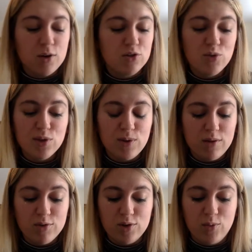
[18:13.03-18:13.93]
It's really
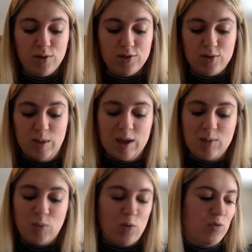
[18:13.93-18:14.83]
whatever you want to make it
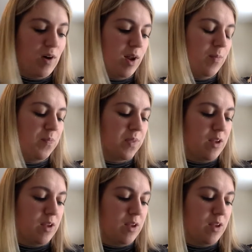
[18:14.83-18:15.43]
more fun